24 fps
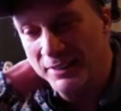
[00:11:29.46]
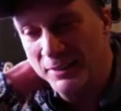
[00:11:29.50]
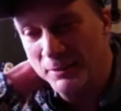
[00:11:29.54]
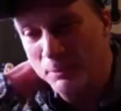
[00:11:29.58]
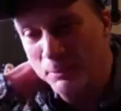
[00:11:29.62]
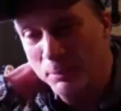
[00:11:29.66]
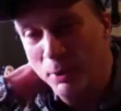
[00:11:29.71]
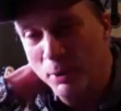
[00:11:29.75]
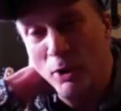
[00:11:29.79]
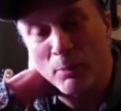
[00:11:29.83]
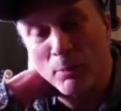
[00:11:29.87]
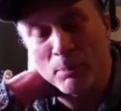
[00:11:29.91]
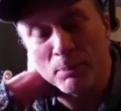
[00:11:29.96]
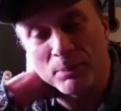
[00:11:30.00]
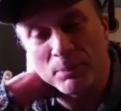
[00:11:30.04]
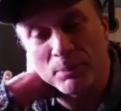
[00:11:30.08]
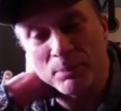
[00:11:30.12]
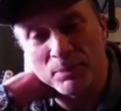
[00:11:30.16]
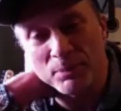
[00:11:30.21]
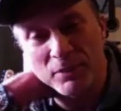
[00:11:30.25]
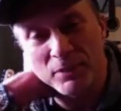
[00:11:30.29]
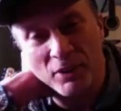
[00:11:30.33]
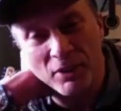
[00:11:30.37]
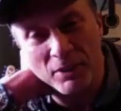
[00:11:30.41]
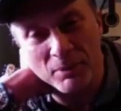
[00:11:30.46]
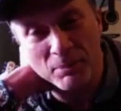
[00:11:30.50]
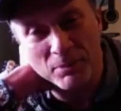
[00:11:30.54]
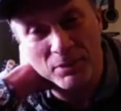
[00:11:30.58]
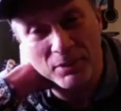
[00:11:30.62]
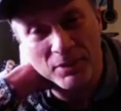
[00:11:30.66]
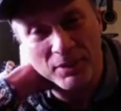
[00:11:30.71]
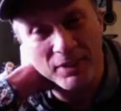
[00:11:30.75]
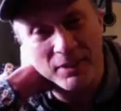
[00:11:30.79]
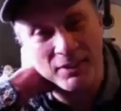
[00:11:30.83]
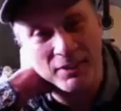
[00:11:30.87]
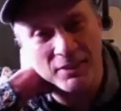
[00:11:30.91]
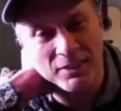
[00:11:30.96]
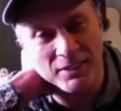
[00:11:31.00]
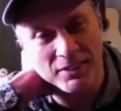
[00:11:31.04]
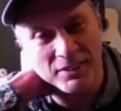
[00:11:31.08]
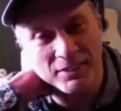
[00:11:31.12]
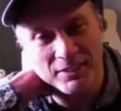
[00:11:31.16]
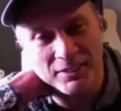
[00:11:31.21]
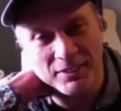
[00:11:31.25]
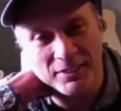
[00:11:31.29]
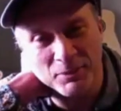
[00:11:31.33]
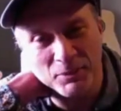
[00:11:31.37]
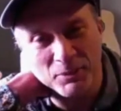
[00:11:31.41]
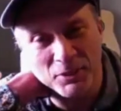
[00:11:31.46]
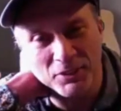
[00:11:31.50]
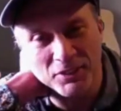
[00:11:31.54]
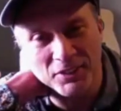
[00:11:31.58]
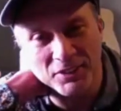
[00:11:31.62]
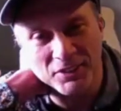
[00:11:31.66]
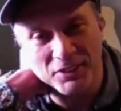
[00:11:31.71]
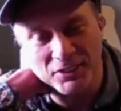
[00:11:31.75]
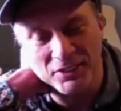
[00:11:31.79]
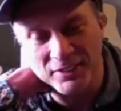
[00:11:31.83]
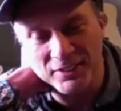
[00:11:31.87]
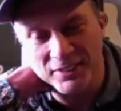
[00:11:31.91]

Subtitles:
pop type Indian musicians,